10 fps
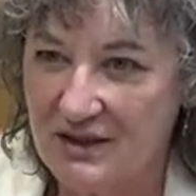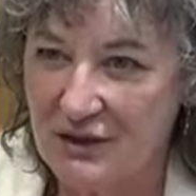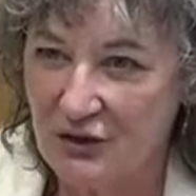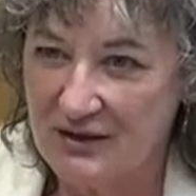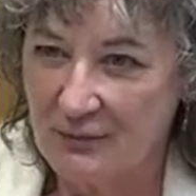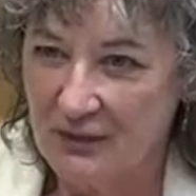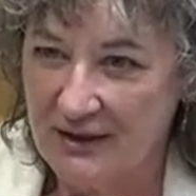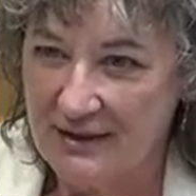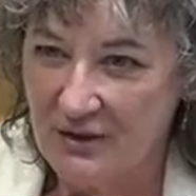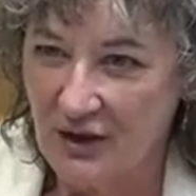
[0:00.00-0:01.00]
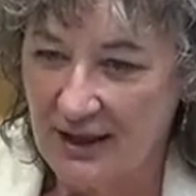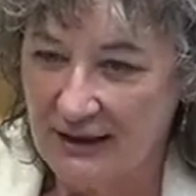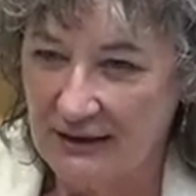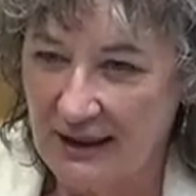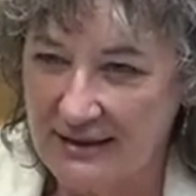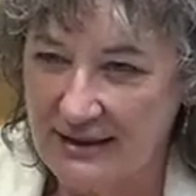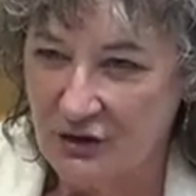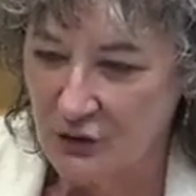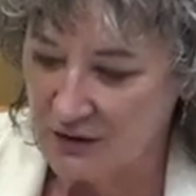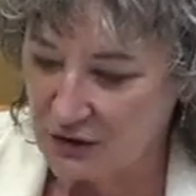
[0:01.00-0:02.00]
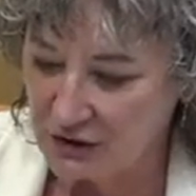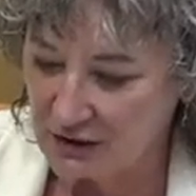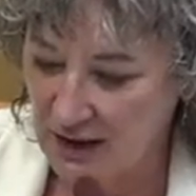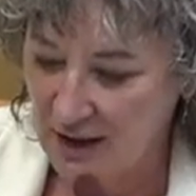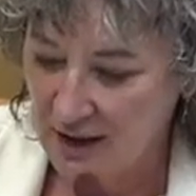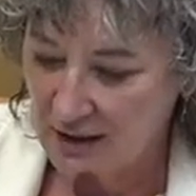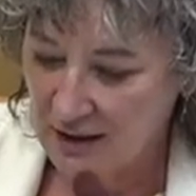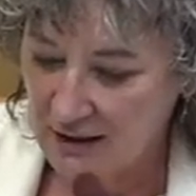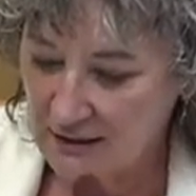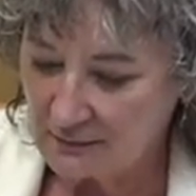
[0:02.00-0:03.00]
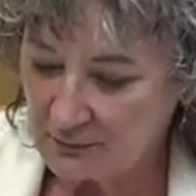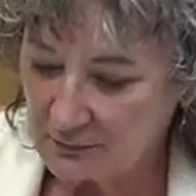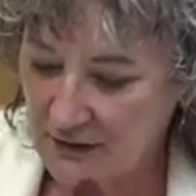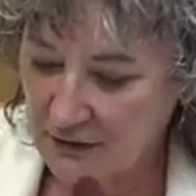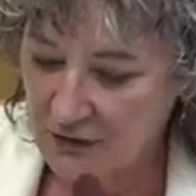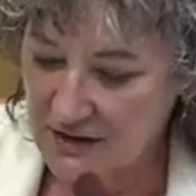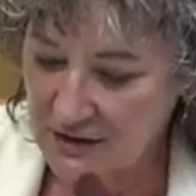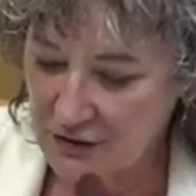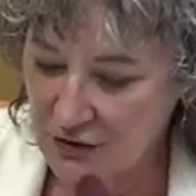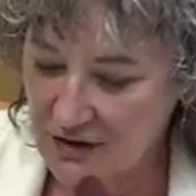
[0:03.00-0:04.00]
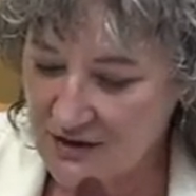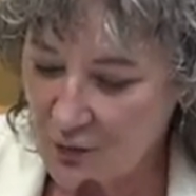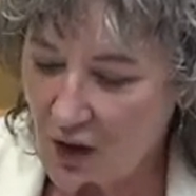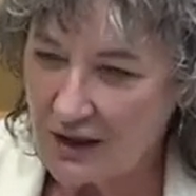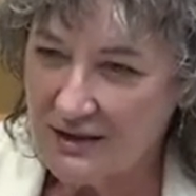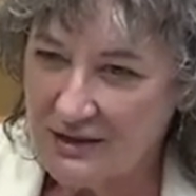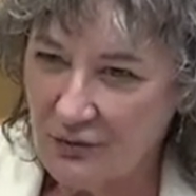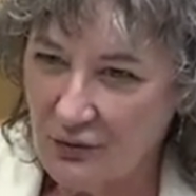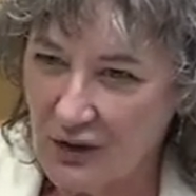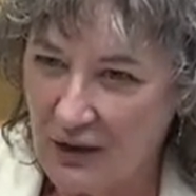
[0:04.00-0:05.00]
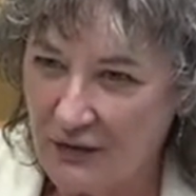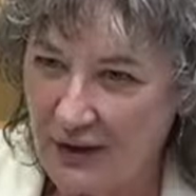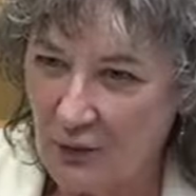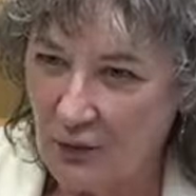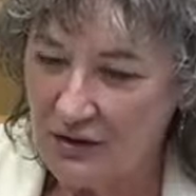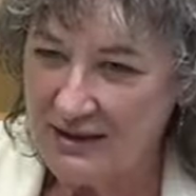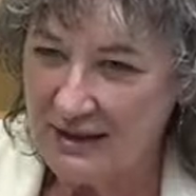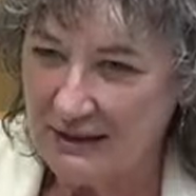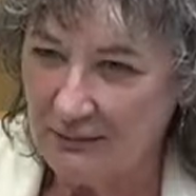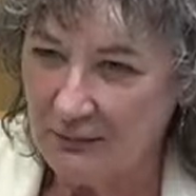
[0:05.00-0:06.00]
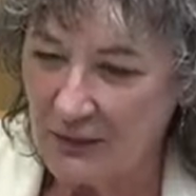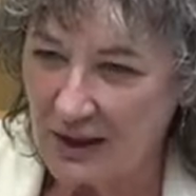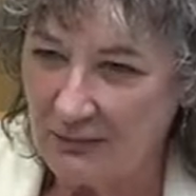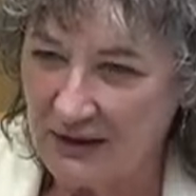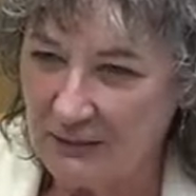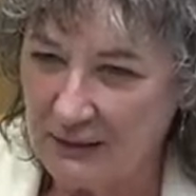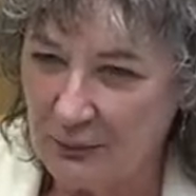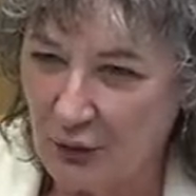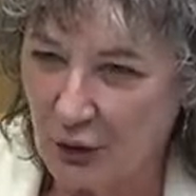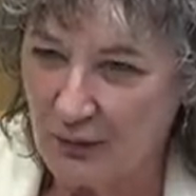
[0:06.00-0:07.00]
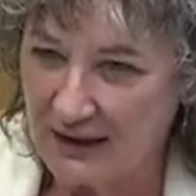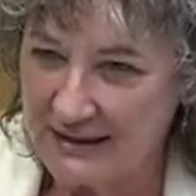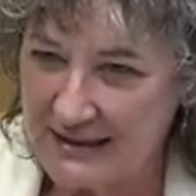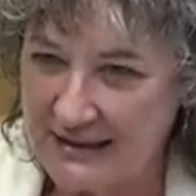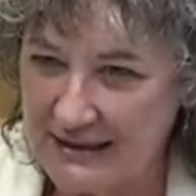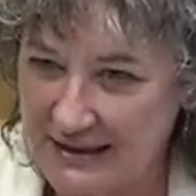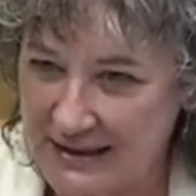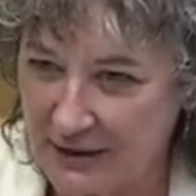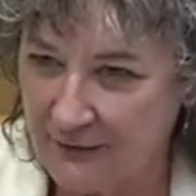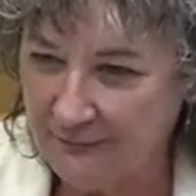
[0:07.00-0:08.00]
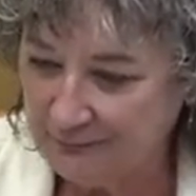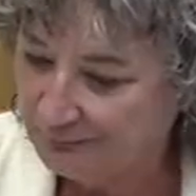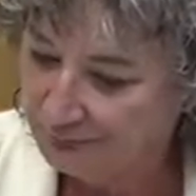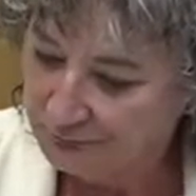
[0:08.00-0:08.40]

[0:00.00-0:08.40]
procedures in place to handle that situation. But Chris, could you just walk us through how that works and maybe put our minds to ease there?